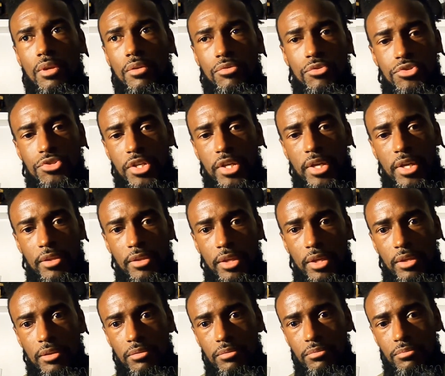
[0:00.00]
if you're saying
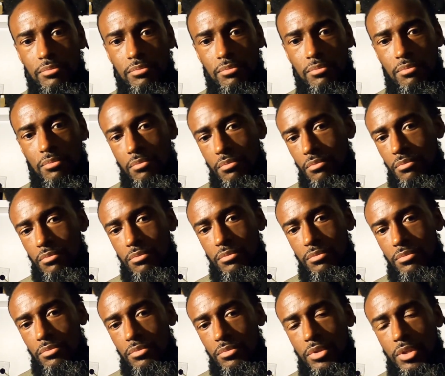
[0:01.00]
that,
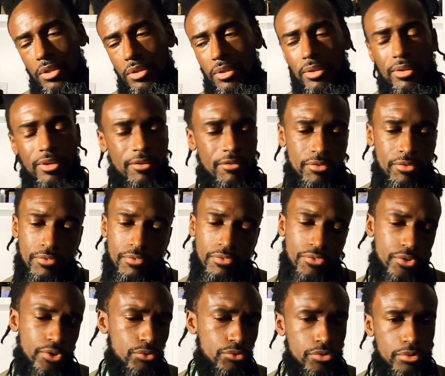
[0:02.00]
and
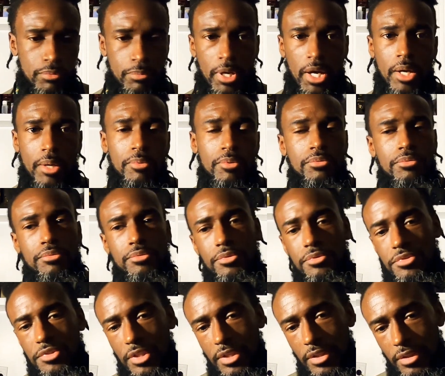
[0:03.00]
if you go to the Bible,
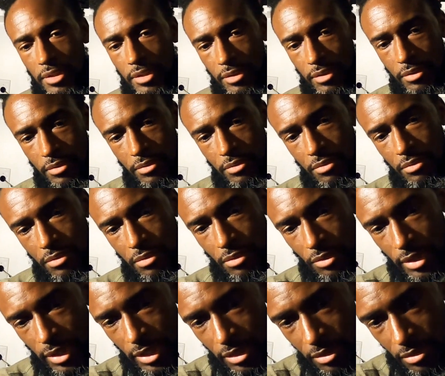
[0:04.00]
you can say that,
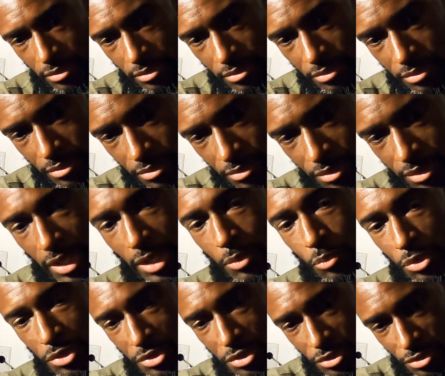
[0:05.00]
okay,
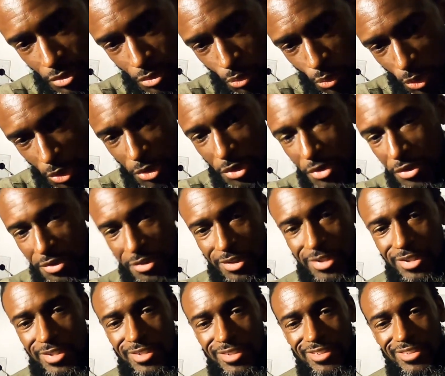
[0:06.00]
that which is the
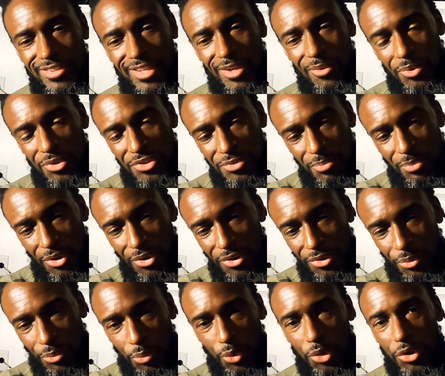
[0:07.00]
Word, that which
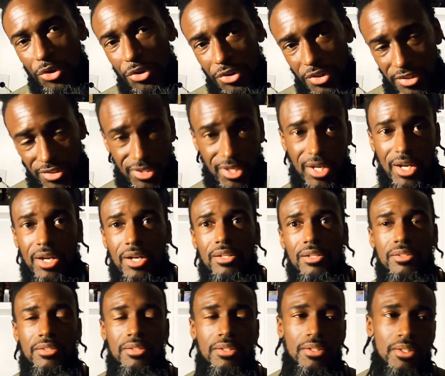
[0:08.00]
spawned the Word is God.